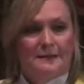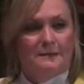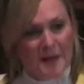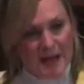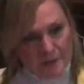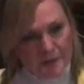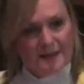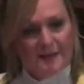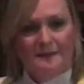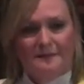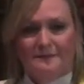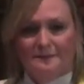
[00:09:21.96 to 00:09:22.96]

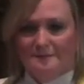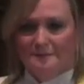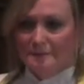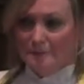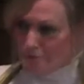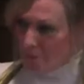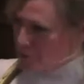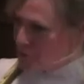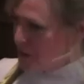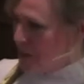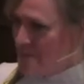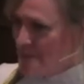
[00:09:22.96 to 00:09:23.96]
Maybe, on
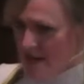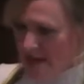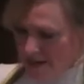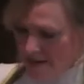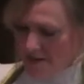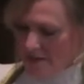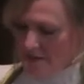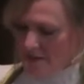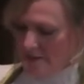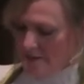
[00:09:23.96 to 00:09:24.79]
some things,